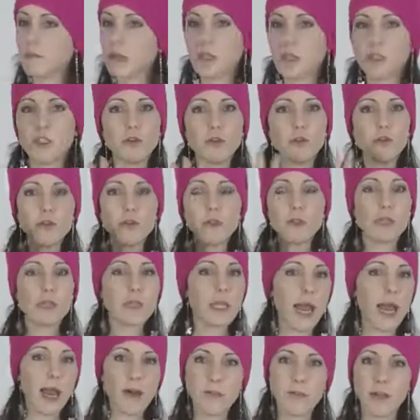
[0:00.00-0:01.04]
So just
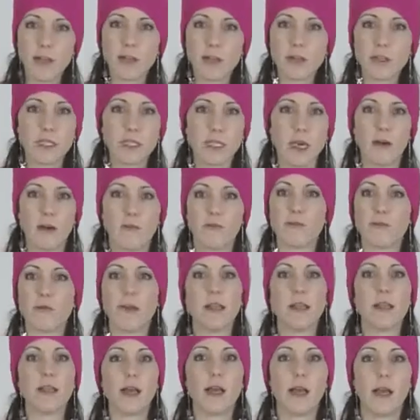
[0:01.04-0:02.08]
laugh at yourself,
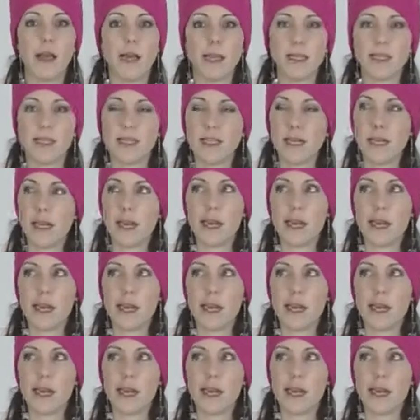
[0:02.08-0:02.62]
realize